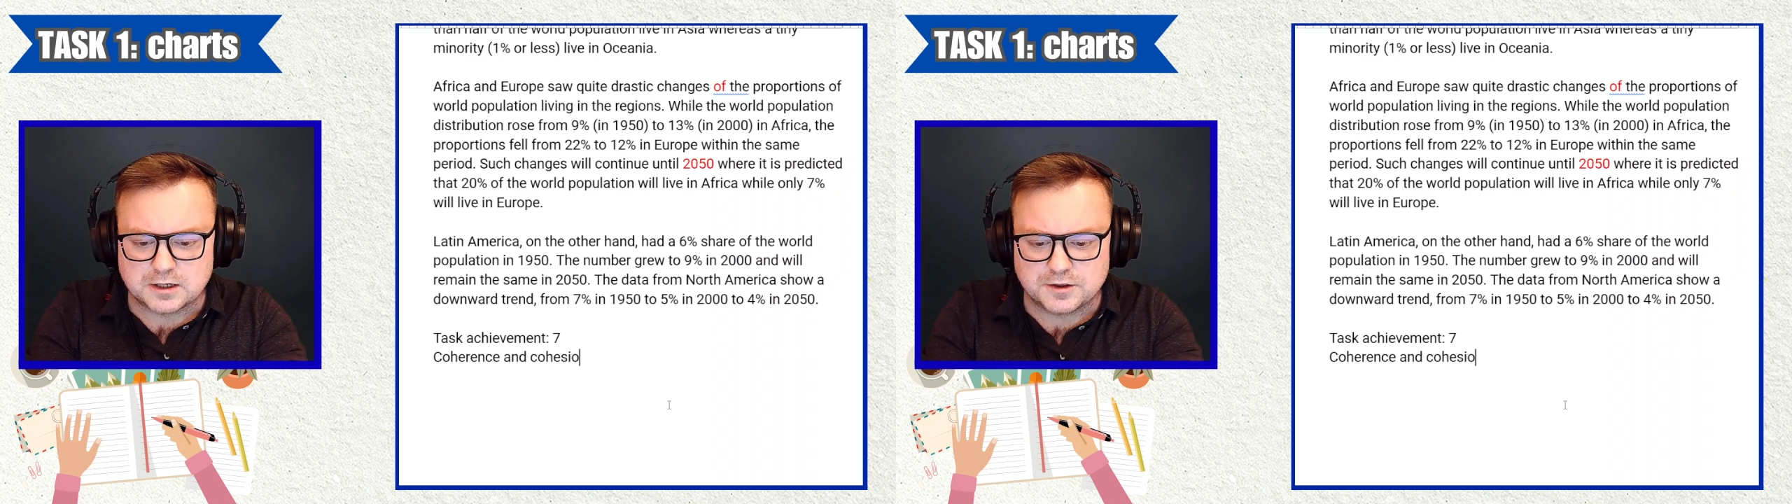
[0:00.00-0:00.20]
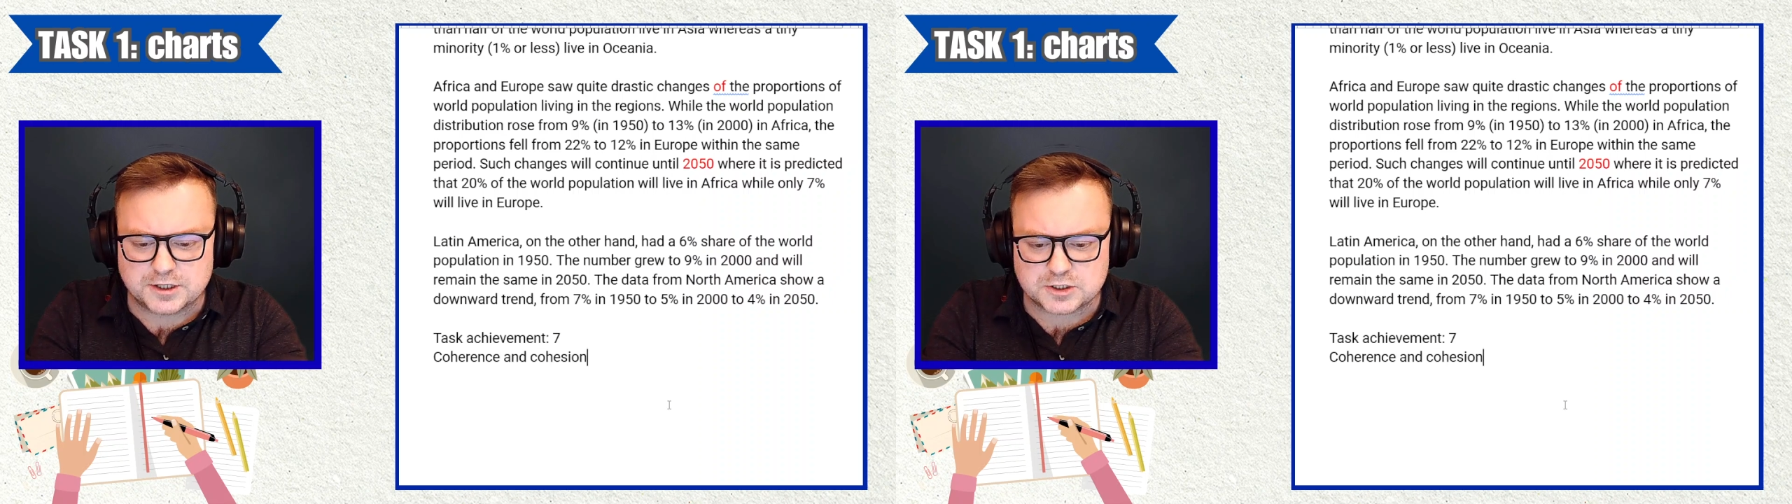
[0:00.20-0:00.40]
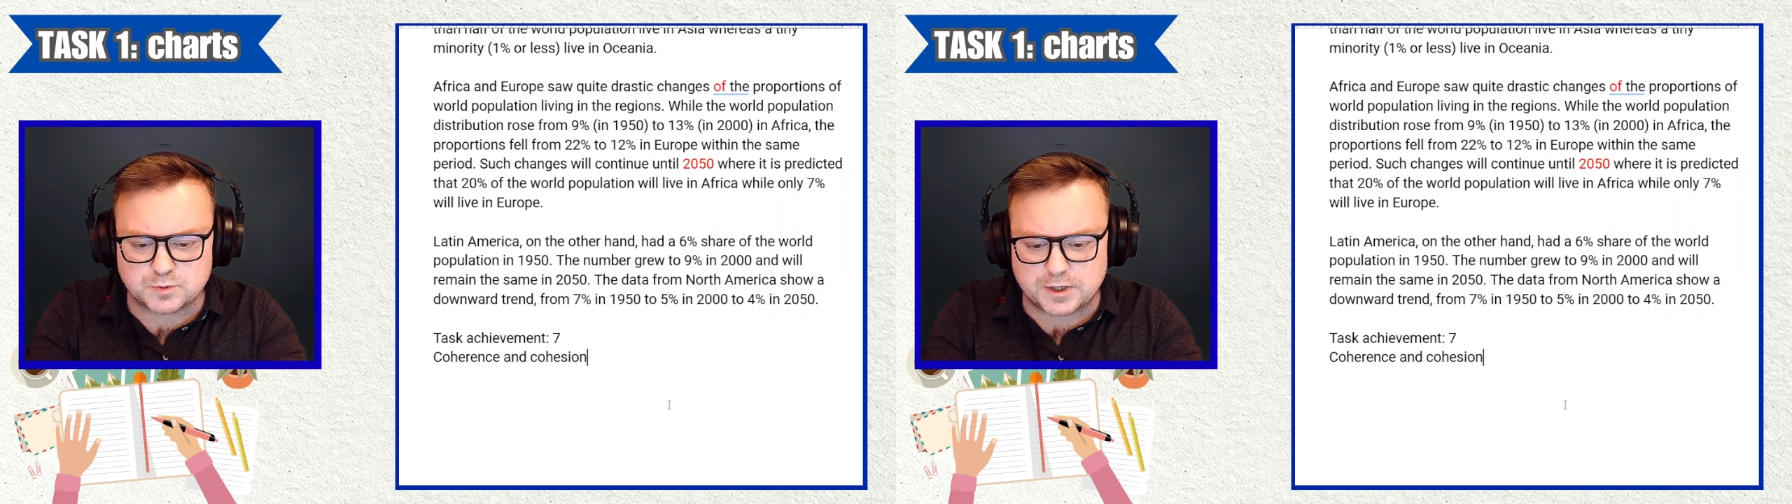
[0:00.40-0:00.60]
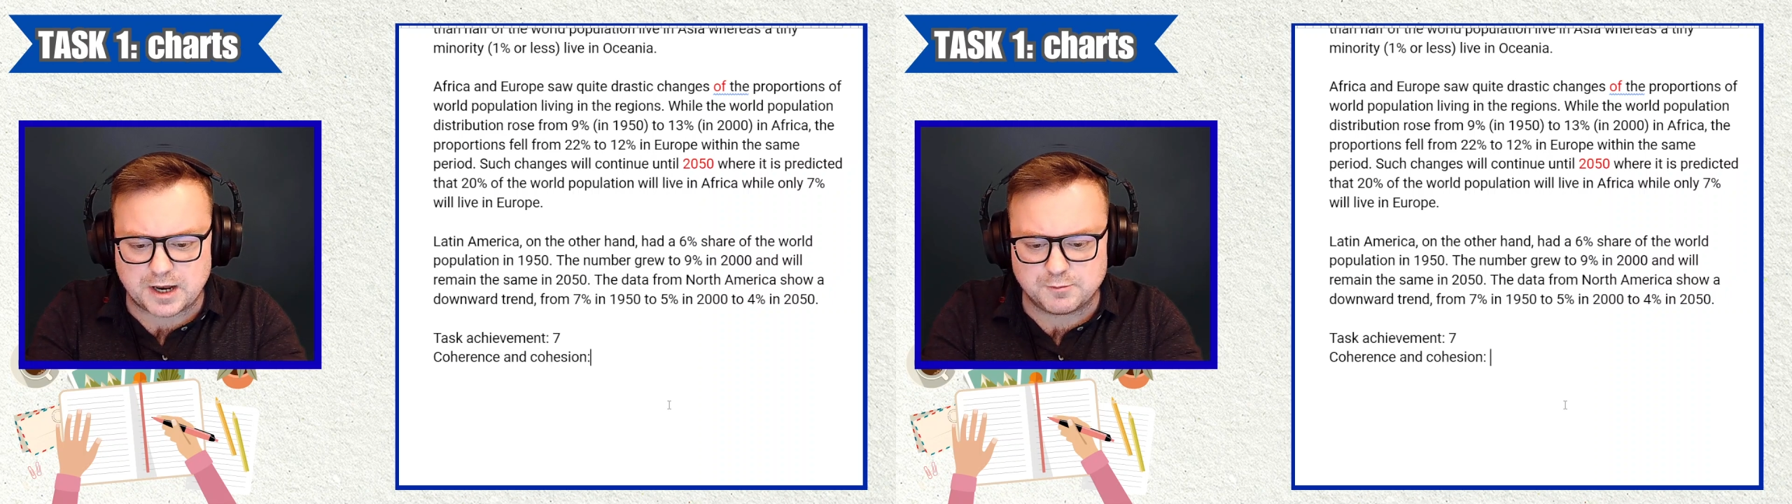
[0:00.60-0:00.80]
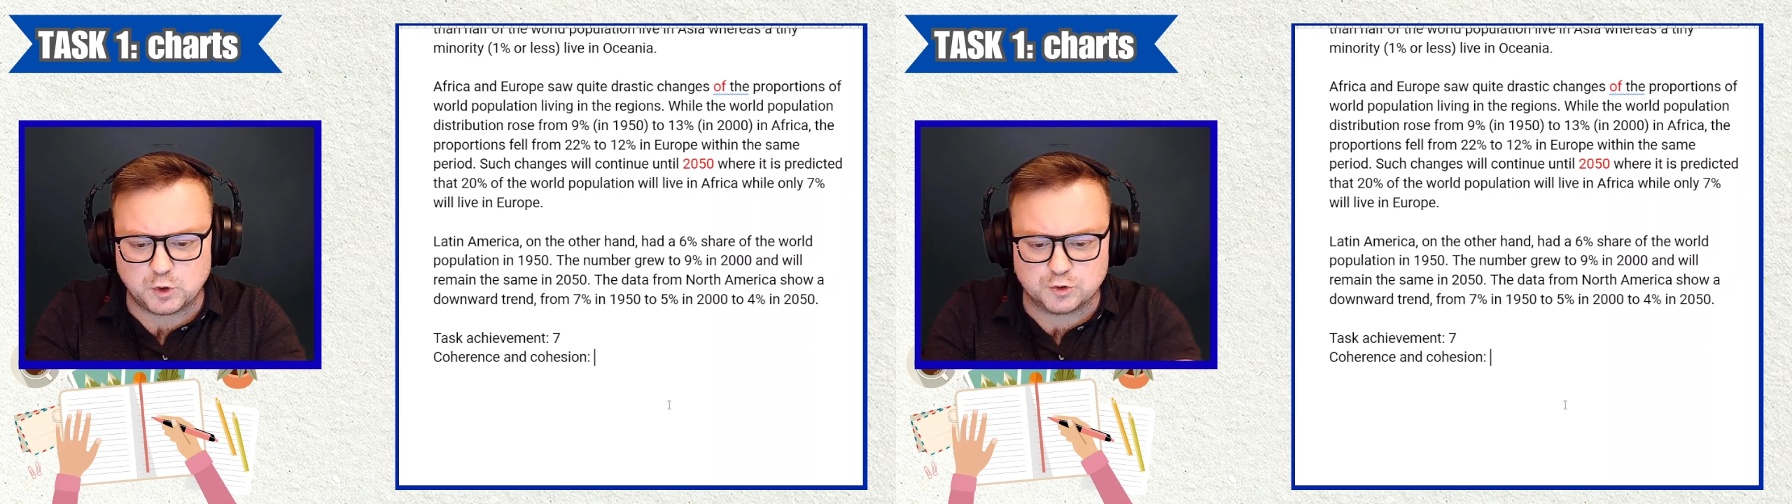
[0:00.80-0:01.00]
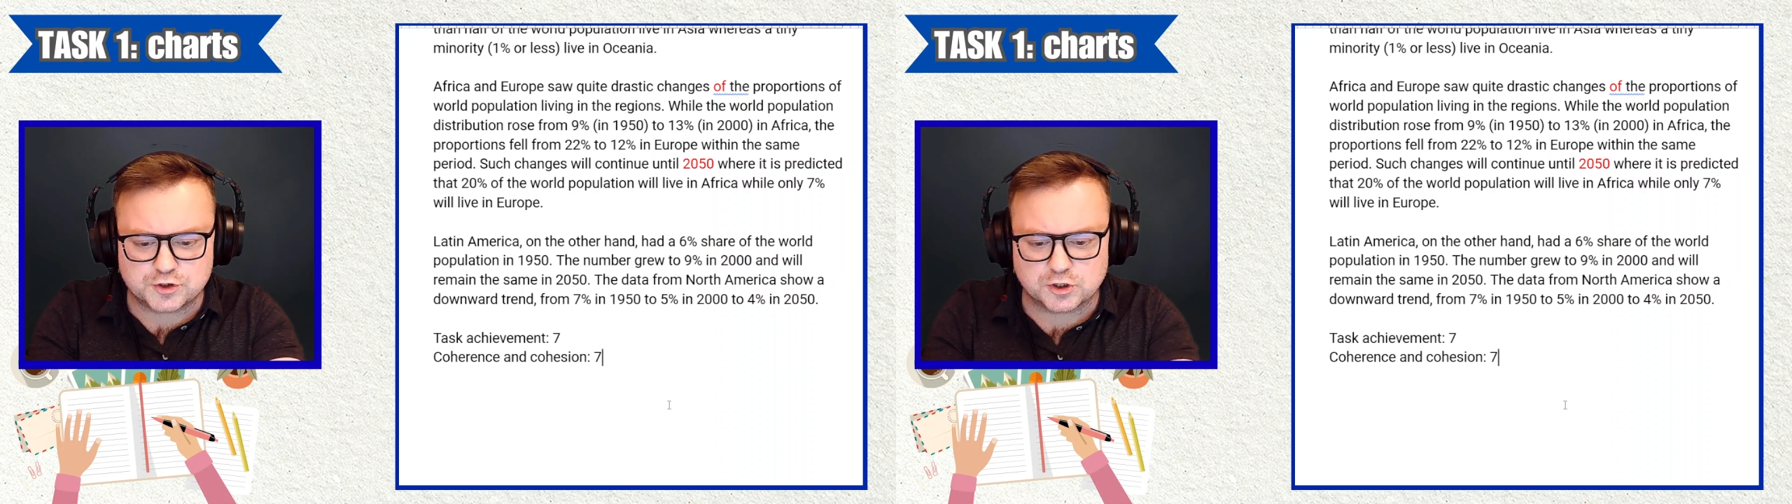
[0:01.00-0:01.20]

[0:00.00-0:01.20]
This one I'm also